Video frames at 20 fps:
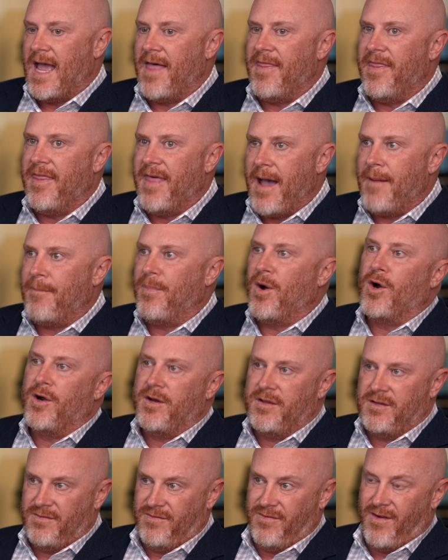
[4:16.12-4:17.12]
And that part
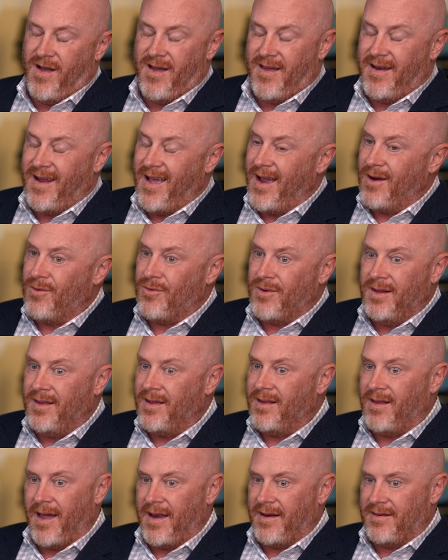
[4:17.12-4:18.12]
is fun. I
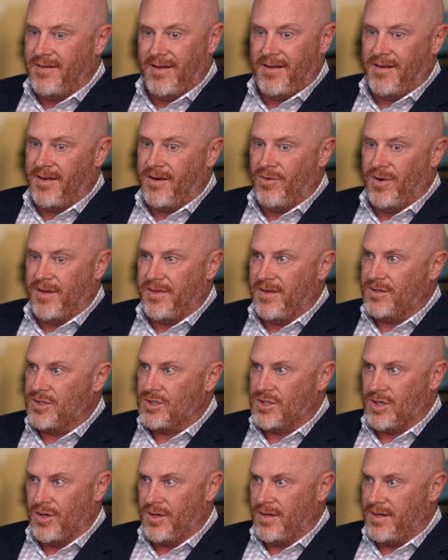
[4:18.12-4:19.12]
really like dealing with
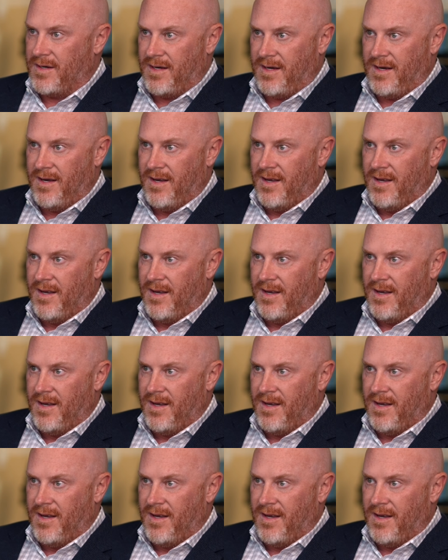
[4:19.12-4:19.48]
uncertainty.